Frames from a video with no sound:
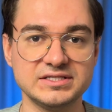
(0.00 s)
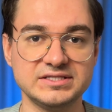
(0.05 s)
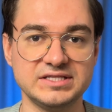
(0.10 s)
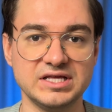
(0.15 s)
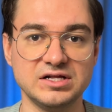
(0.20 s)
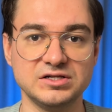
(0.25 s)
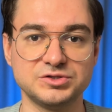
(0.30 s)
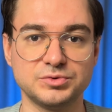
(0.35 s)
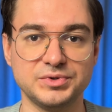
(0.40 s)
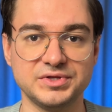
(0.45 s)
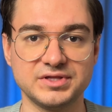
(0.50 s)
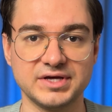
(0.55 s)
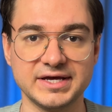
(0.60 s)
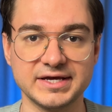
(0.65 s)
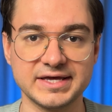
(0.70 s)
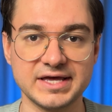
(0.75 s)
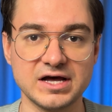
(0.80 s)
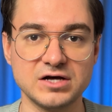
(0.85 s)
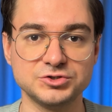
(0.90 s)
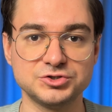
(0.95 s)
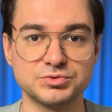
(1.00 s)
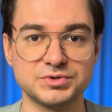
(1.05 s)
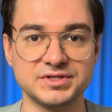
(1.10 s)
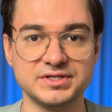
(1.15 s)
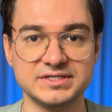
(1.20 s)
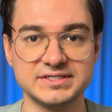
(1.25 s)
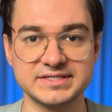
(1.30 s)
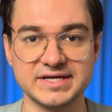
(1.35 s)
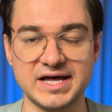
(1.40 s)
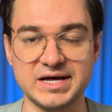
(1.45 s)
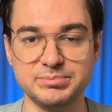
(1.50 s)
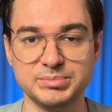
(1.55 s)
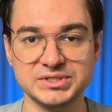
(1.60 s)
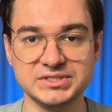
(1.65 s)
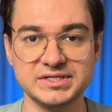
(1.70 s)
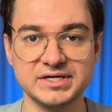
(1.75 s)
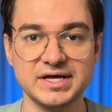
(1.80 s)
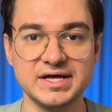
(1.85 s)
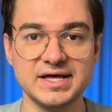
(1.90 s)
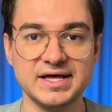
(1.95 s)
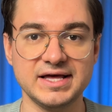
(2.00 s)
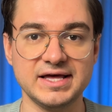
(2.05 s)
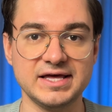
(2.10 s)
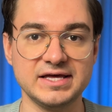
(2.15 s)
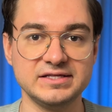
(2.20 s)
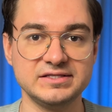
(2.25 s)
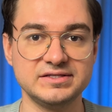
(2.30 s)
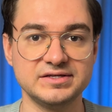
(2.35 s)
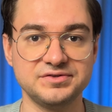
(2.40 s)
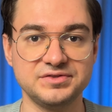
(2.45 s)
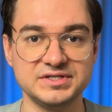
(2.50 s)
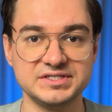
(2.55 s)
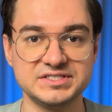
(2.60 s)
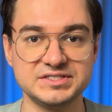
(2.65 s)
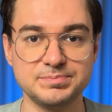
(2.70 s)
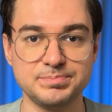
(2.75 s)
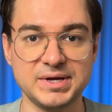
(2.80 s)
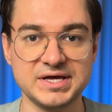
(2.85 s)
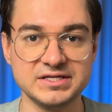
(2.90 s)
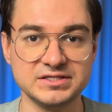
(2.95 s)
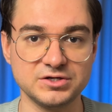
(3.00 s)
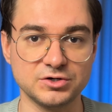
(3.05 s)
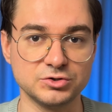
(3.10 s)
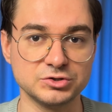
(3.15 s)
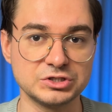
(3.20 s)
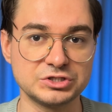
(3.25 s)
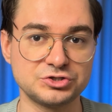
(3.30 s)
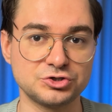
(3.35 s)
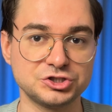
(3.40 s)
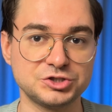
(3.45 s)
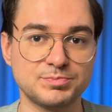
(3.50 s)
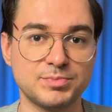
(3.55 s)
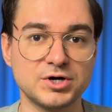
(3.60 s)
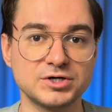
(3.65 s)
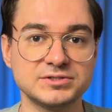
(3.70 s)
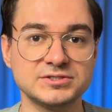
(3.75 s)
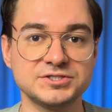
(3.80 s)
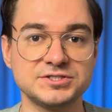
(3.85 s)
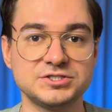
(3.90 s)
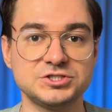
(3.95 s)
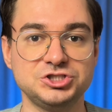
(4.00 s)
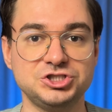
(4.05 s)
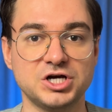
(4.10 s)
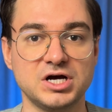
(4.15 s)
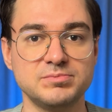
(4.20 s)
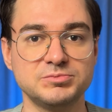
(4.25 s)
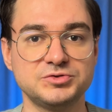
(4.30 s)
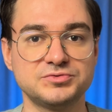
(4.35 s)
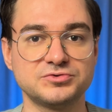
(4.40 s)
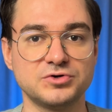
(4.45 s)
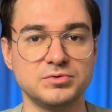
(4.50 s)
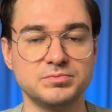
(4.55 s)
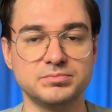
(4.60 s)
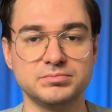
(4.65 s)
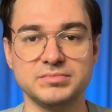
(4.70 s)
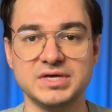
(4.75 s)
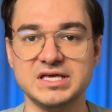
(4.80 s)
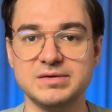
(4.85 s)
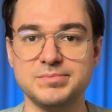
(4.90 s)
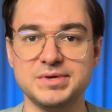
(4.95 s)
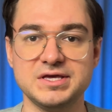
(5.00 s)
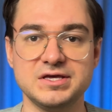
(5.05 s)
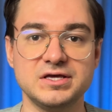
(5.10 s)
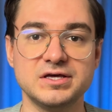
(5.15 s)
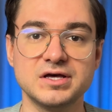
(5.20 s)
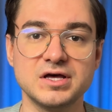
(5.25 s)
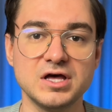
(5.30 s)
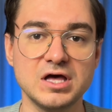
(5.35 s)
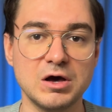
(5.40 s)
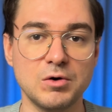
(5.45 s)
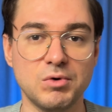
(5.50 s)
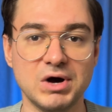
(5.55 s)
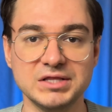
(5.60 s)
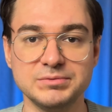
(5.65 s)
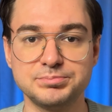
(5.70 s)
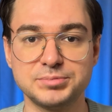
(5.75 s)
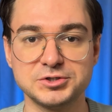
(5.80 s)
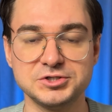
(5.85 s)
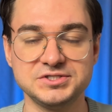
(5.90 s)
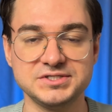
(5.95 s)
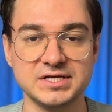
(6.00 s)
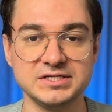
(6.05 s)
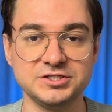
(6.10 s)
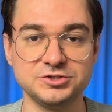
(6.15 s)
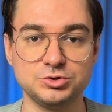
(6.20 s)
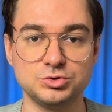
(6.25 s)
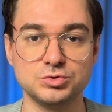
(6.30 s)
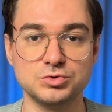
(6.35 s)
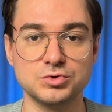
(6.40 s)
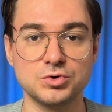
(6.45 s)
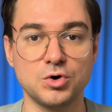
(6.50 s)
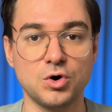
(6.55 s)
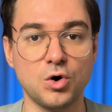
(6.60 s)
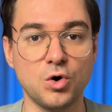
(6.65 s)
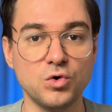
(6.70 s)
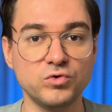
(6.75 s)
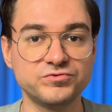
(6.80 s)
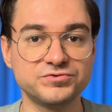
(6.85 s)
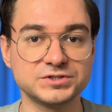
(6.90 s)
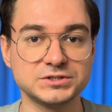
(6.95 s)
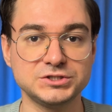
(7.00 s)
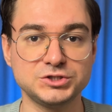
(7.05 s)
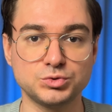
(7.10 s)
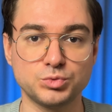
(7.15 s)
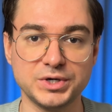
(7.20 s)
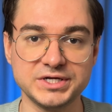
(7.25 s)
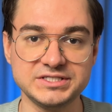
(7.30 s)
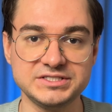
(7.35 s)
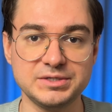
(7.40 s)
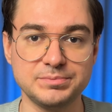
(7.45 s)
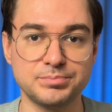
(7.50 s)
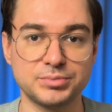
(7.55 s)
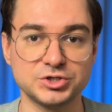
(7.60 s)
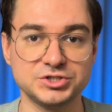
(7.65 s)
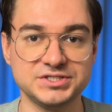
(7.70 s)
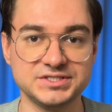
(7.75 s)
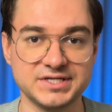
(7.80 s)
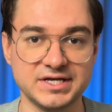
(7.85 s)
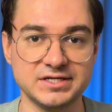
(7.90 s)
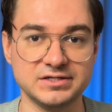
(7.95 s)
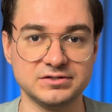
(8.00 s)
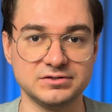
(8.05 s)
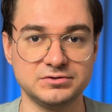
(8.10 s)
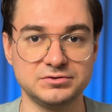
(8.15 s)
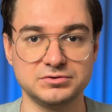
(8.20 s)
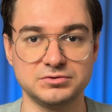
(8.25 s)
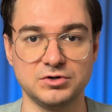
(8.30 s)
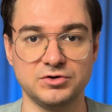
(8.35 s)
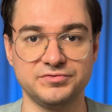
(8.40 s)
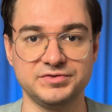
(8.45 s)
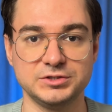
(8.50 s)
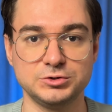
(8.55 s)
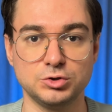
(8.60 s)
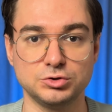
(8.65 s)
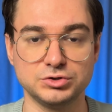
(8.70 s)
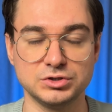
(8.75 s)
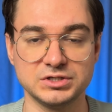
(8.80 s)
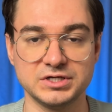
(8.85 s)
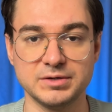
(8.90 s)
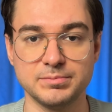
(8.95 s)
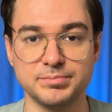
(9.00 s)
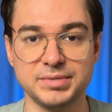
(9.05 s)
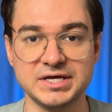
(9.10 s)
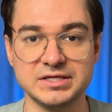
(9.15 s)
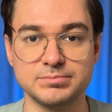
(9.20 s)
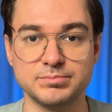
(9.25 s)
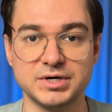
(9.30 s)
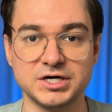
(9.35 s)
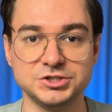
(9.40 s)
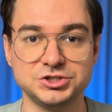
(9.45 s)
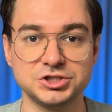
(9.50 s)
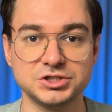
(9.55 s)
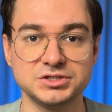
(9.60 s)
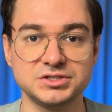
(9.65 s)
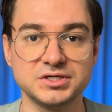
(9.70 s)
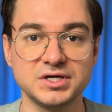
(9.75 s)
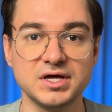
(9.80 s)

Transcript: dealt with accounts where this happened, and the spend on search partners jumped from maybe 1% to over 20% of the total campaign budget,